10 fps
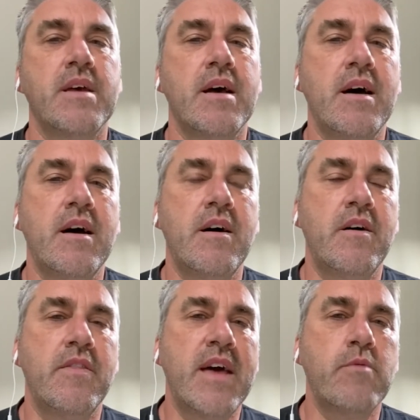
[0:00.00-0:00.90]

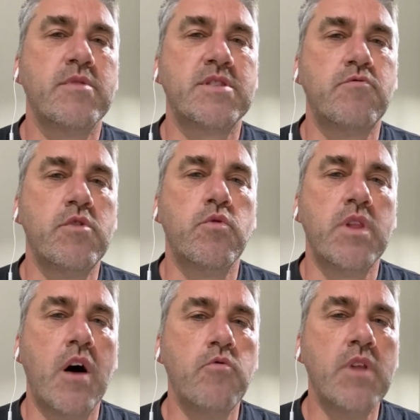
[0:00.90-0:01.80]
That was a real
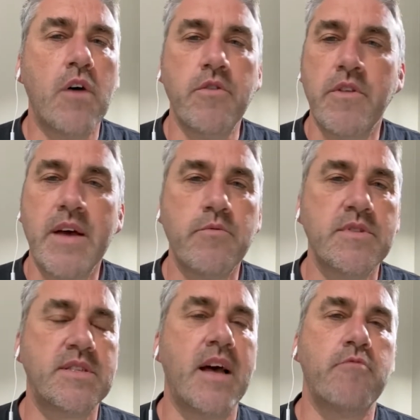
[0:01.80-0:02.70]
no-no. That
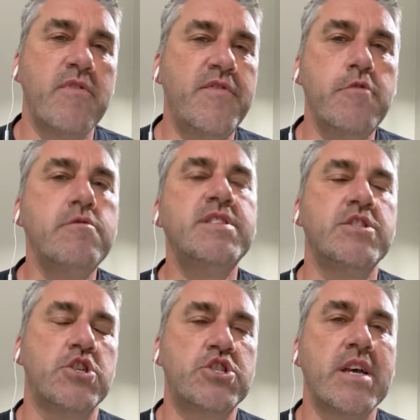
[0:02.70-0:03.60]
was like refusing
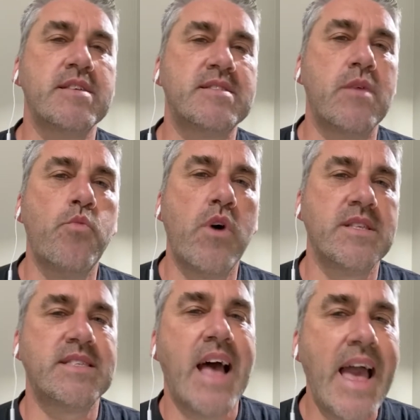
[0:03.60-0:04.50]
to shake
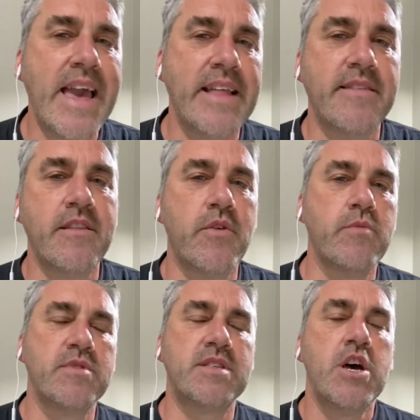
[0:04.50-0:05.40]
someone's hand. It
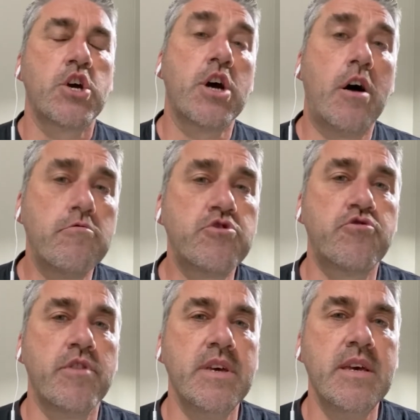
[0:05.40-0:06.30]
was
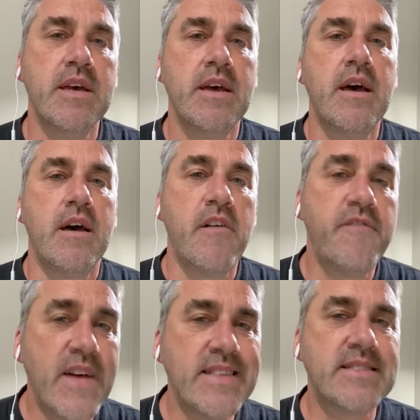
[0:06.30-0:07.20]
culturally
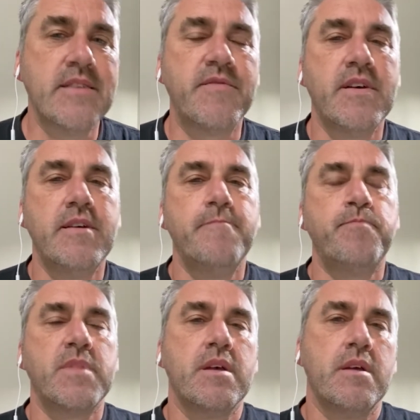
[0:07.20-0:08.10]
offensive.
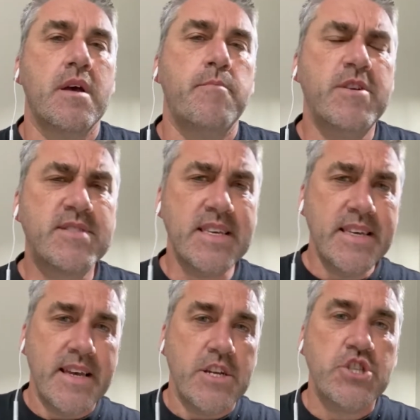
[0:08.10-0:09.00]
But you see,
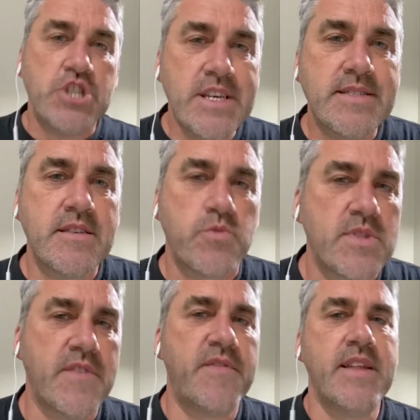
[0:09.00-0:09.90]
Jesus
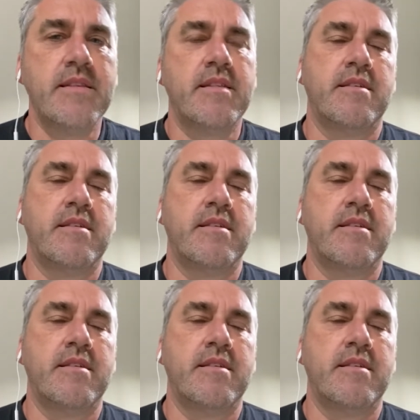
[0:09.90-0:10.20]
was offended